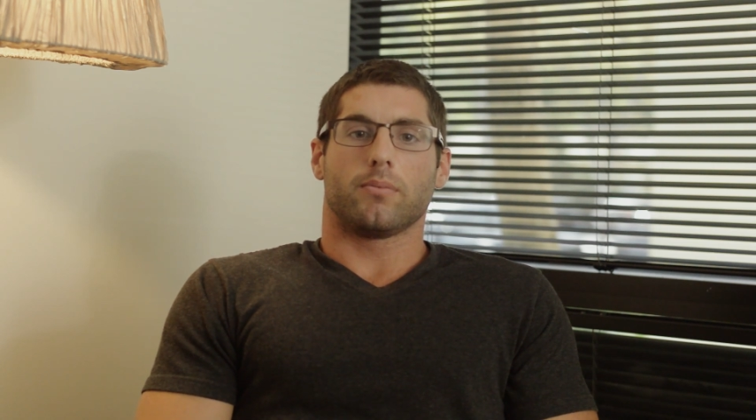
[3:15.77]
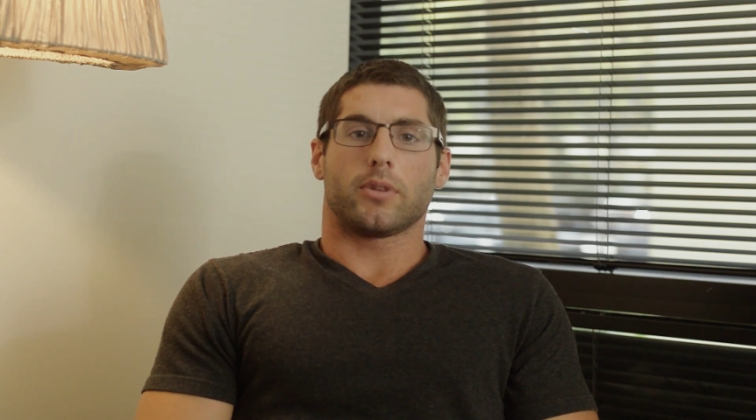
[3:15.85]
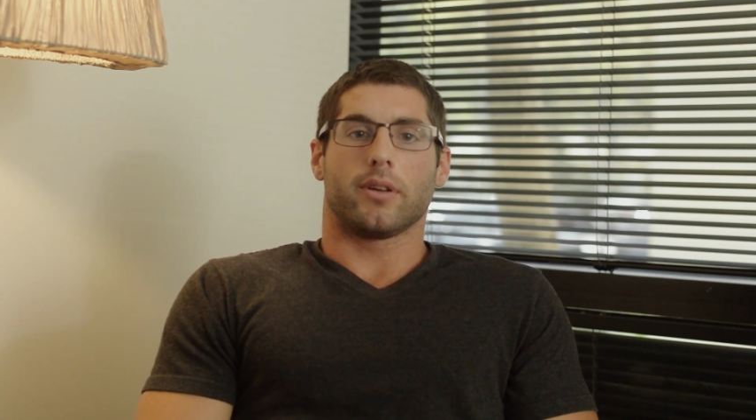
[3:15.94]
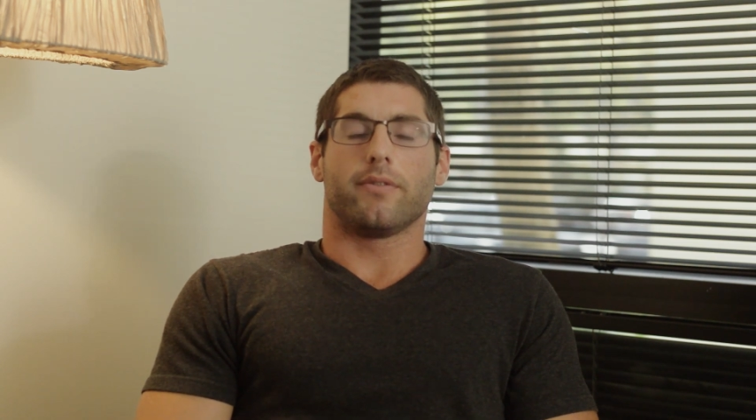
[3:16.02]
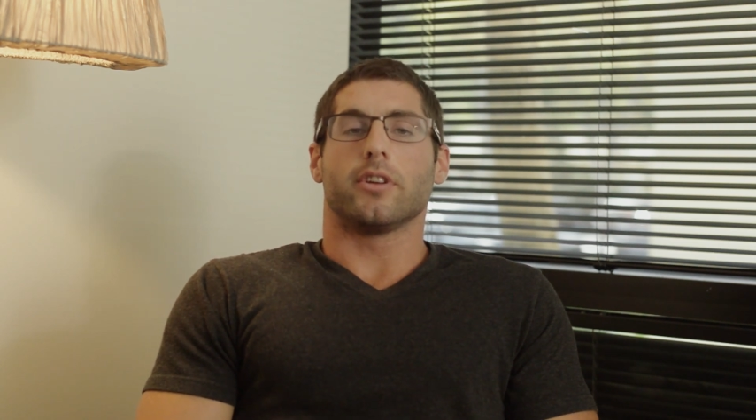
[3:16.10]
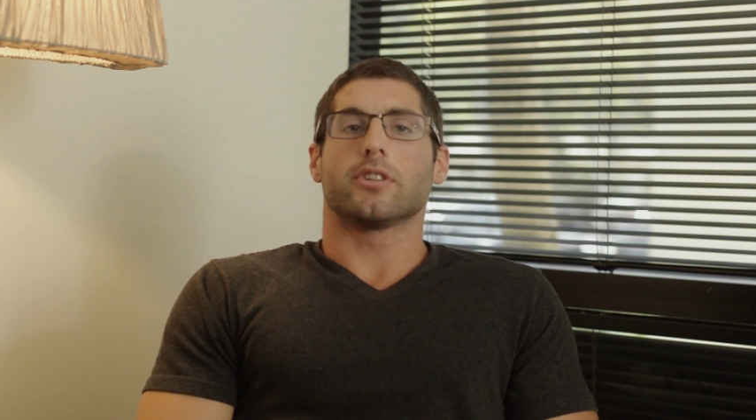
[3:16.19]

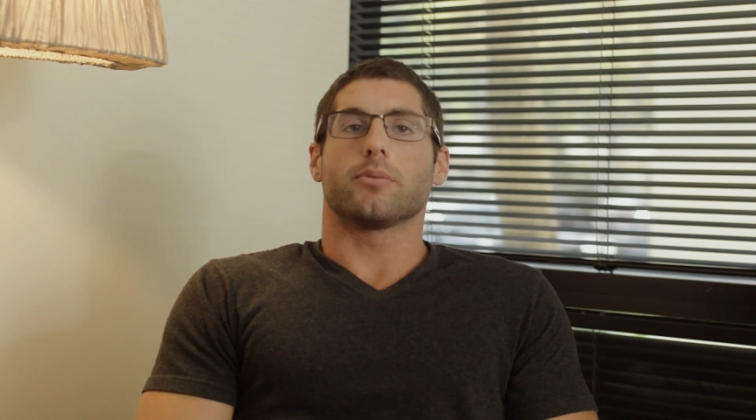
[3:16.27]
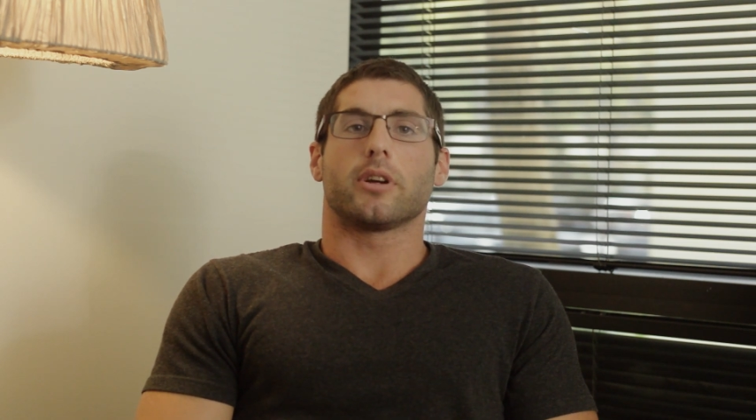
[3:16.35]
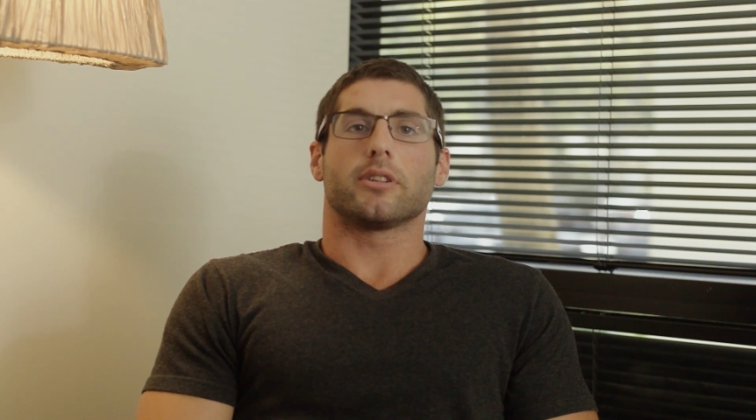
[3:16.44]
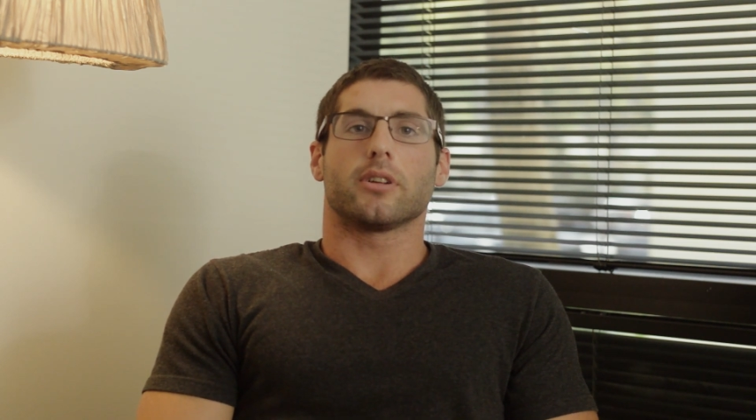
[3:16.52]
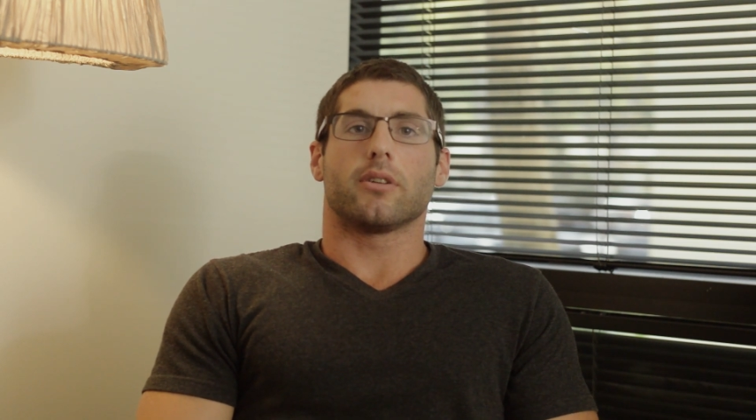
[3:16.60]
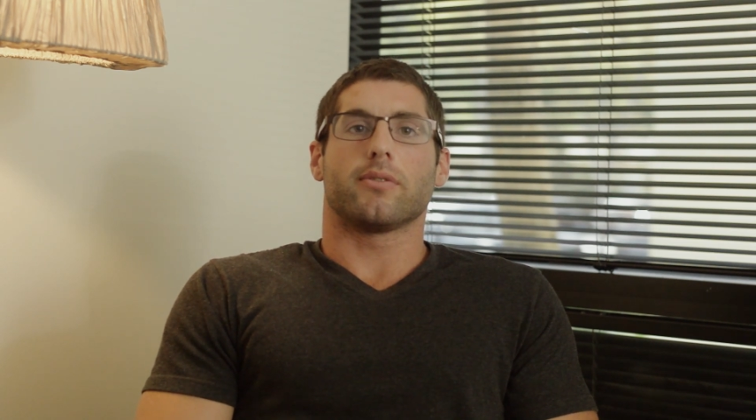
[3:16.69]
convinced
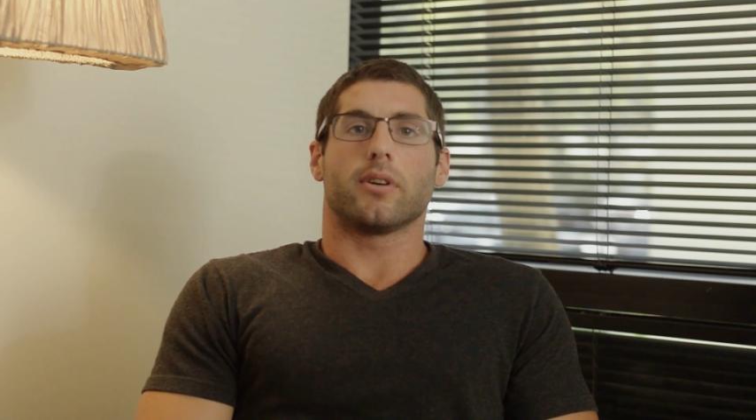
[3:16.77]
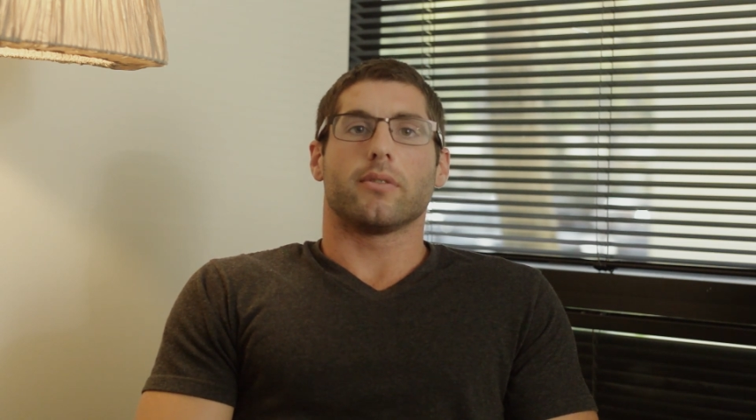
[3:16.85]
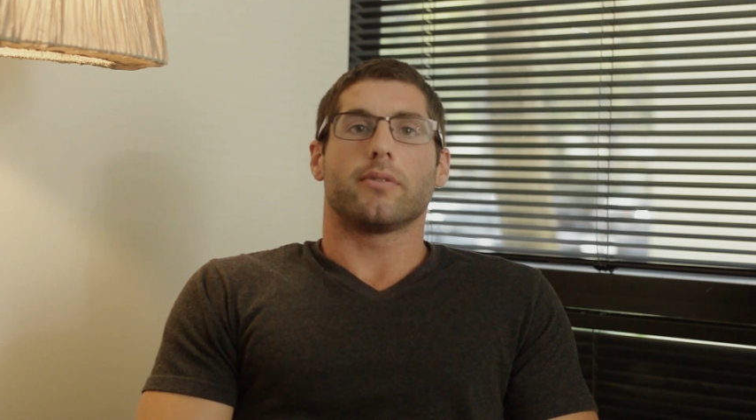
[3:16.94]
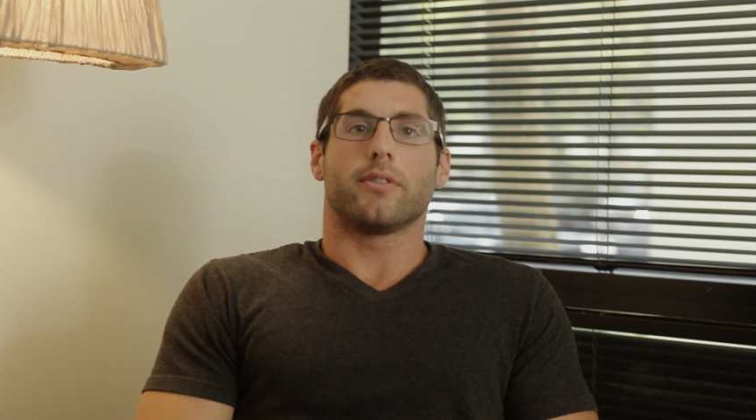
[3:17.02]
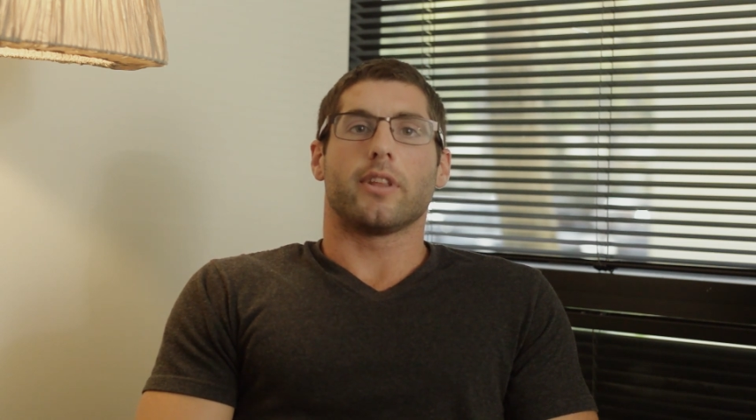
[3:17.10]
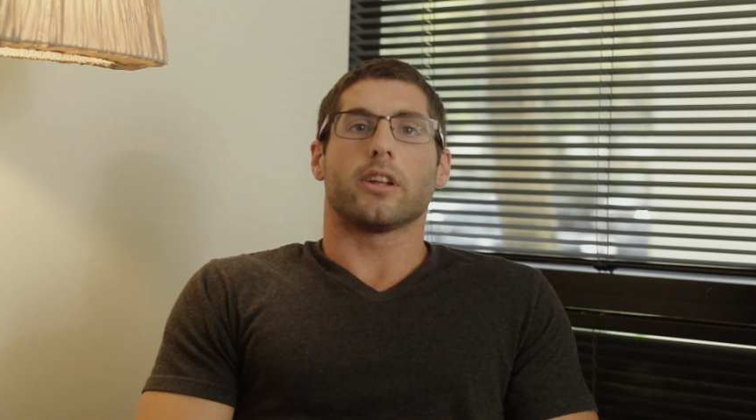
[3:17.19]
myself
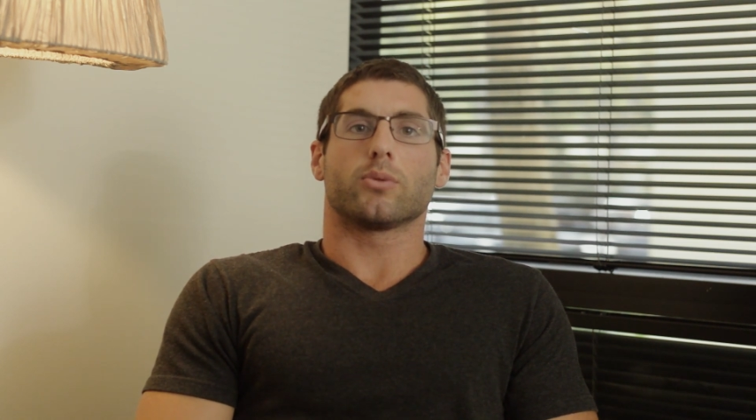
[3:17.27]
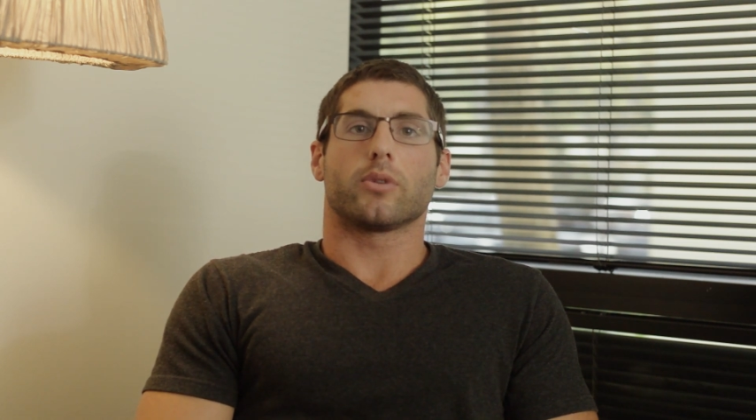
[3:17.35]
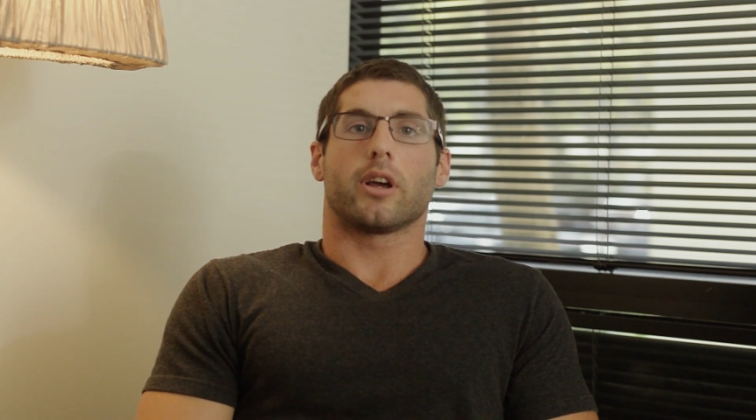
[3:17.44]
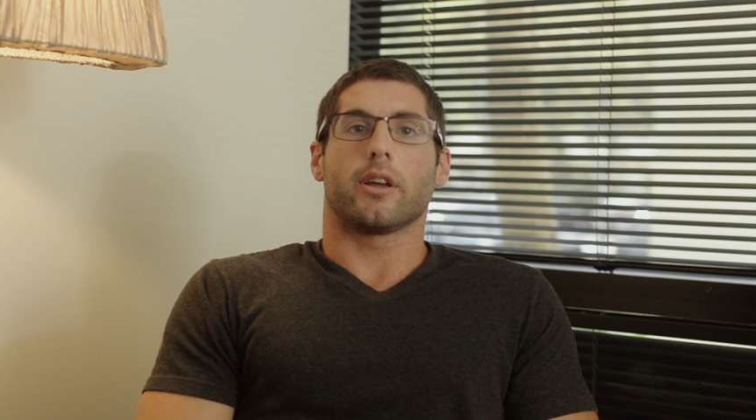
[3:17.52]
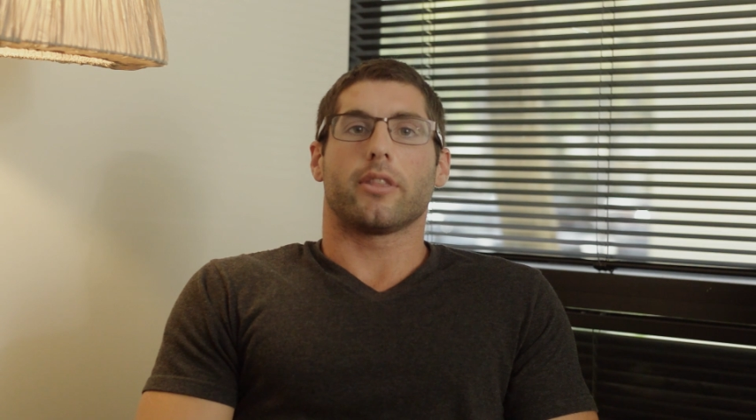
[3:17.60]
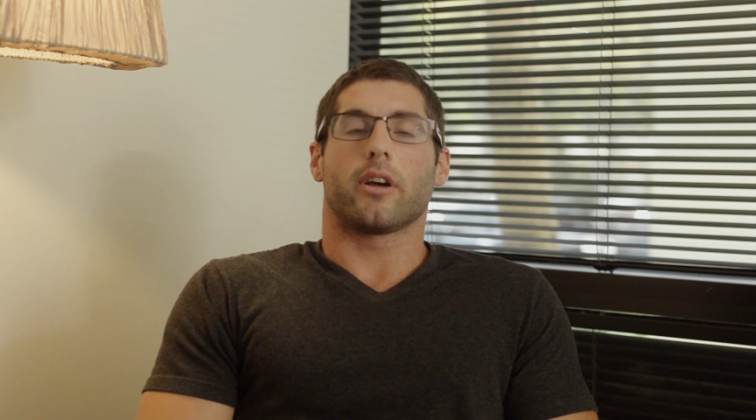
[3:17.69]
of, and that's
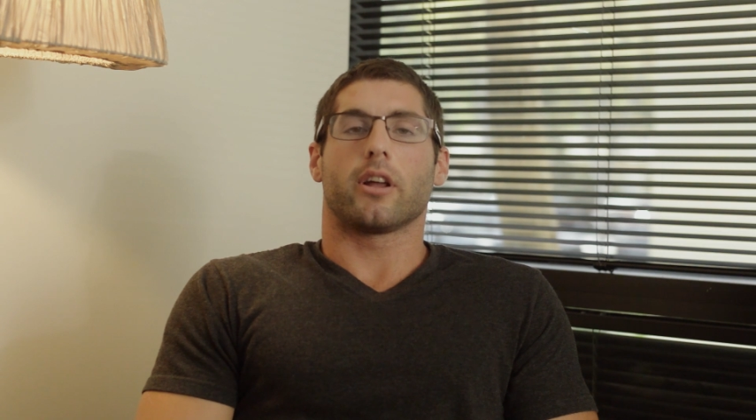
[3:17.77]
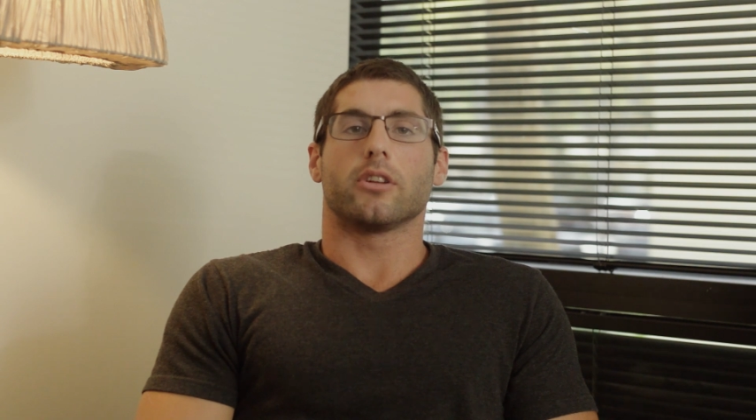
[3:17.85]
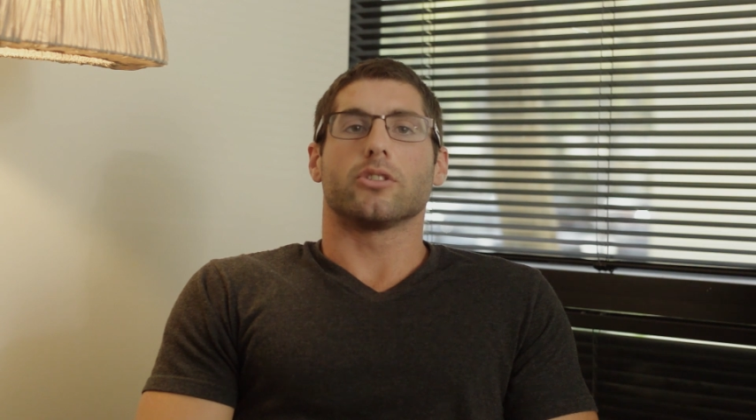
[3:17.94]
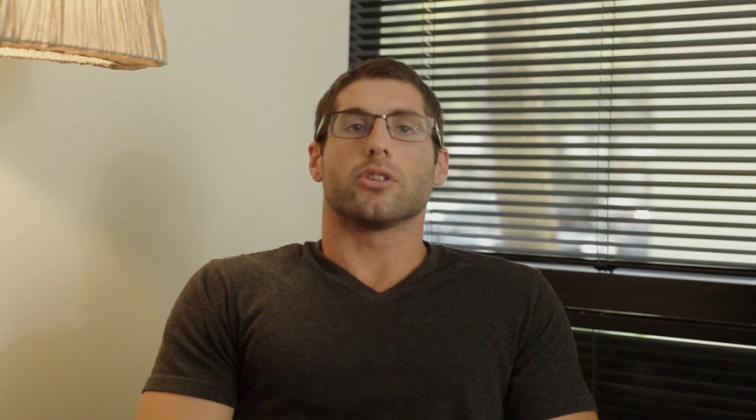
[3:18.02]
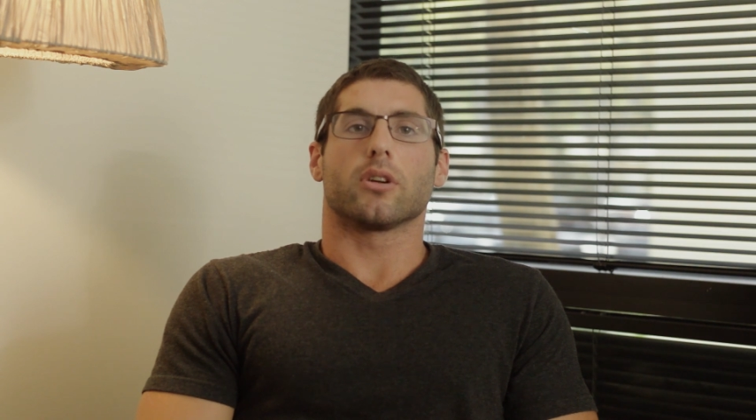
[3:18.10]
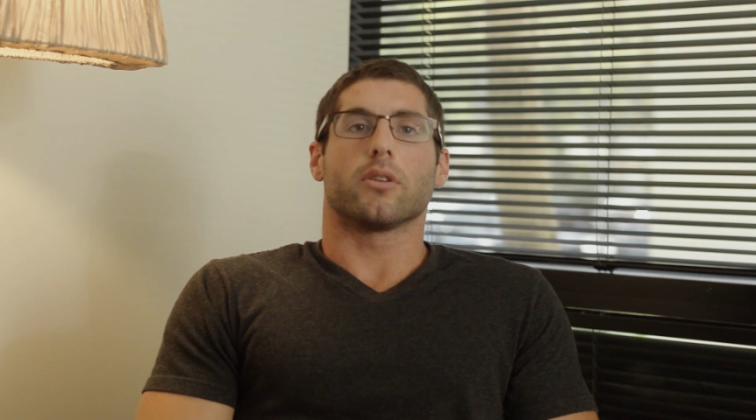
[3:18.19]
what I thought I
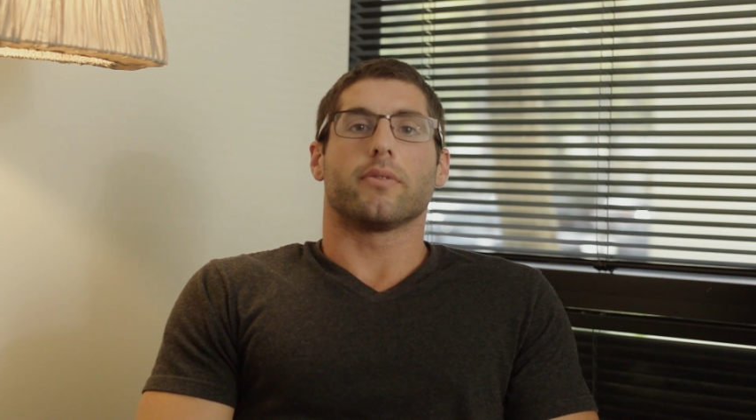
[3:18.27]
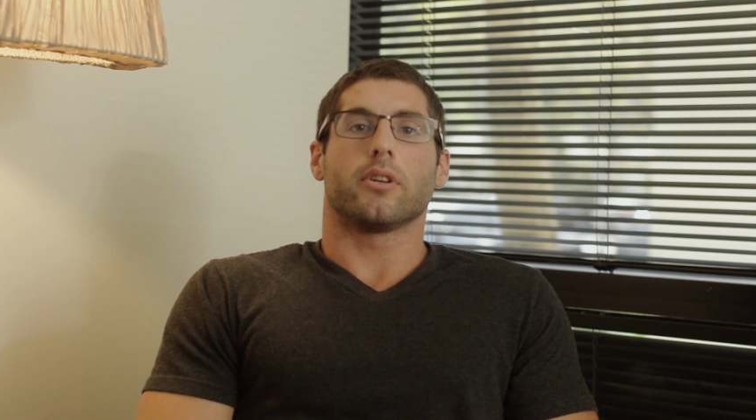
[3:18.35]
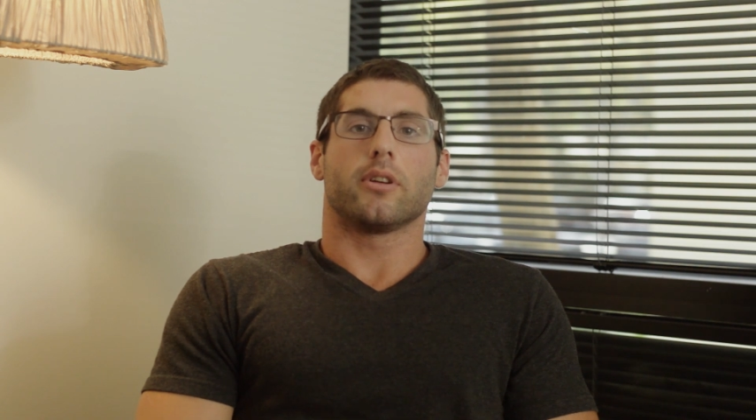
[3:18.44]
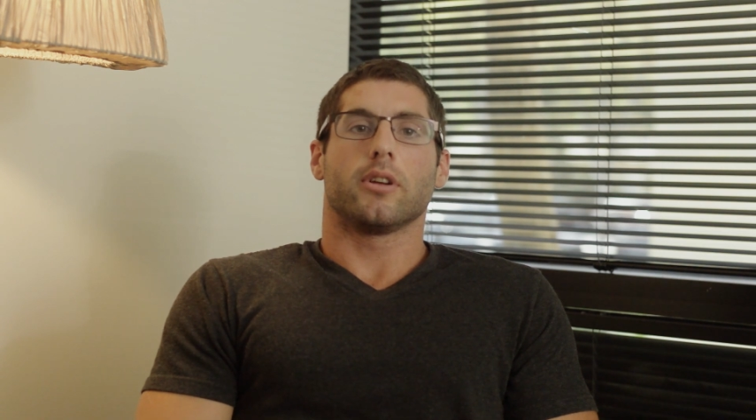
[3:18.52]
deserved.